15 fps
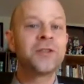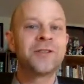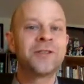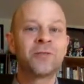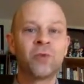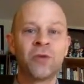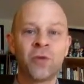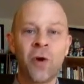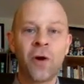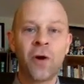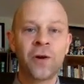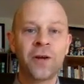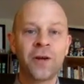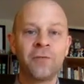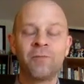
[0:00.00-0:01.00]
with
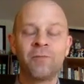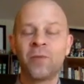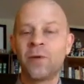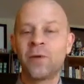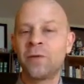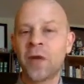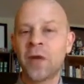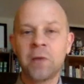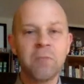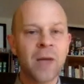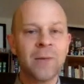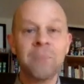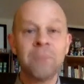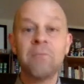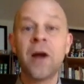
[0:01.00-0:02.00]
regarding like
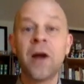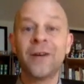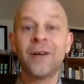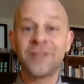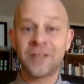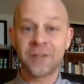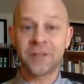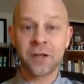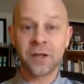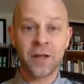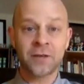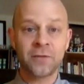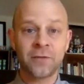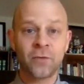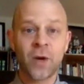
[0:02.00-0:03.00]
maybe marriage as a
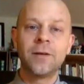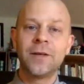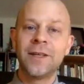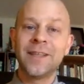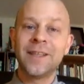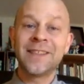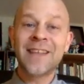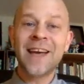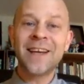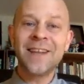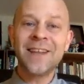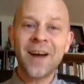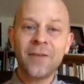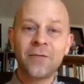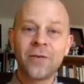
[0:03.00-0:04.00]
collective right. Is that
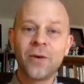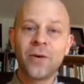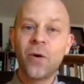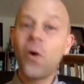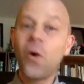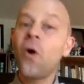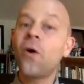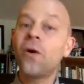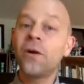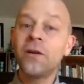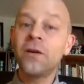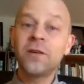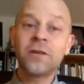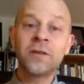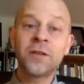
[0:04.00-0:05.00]
enough? Or
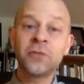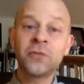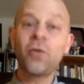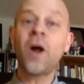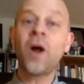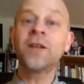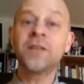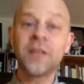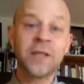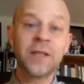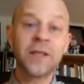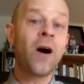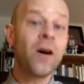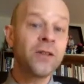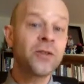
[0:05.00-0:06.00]
does Ronson
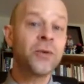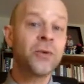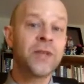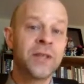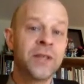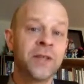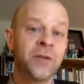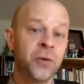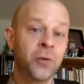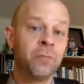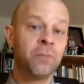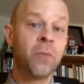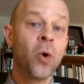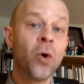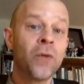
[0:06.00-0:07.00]
also need to do
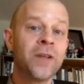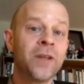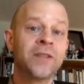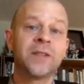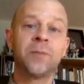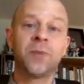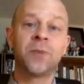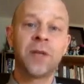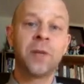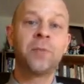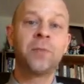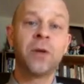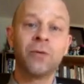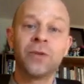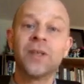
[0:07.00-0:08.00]
more than simply
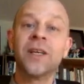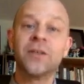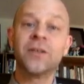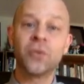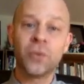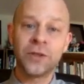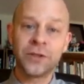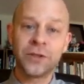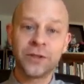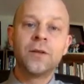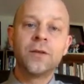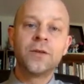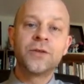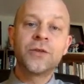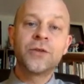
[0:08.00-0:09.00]
appeal to
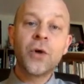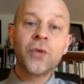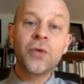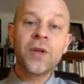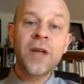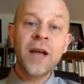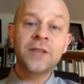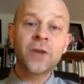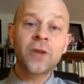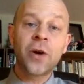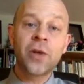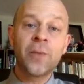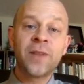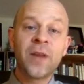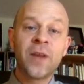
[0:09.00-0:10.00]
intuitions? So the next
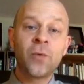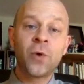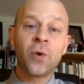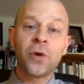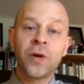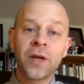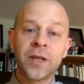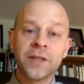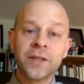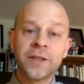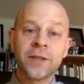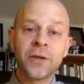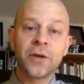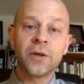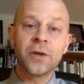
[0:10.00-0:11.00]
argument that we're going to
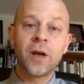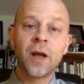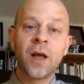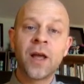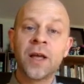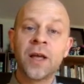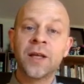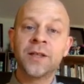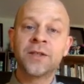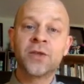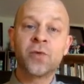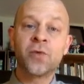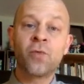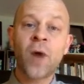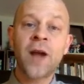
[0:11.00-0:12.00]
consider is
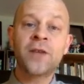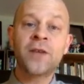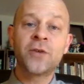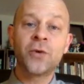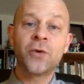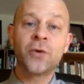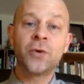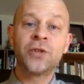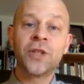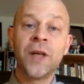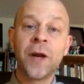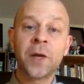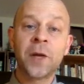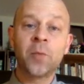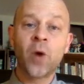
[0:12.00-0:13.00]
the right to
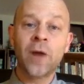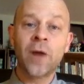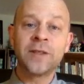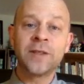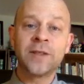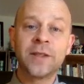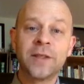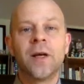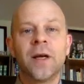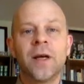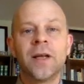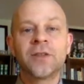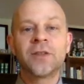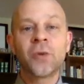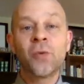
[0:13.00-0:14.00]
genetic privacy.
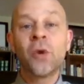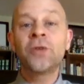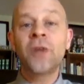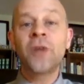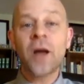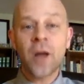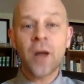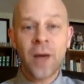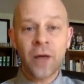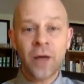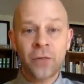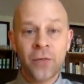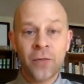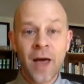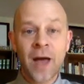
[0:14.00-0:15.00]
And so we'll talk
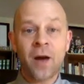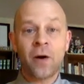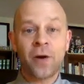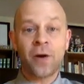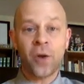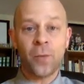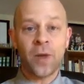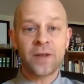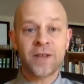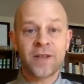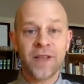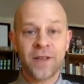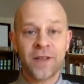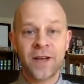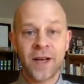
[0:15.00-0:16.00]
about that argument
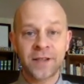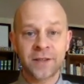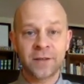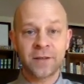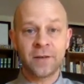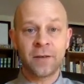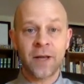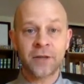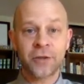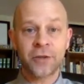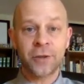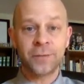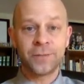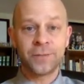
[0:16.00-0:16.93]
in the next lecture.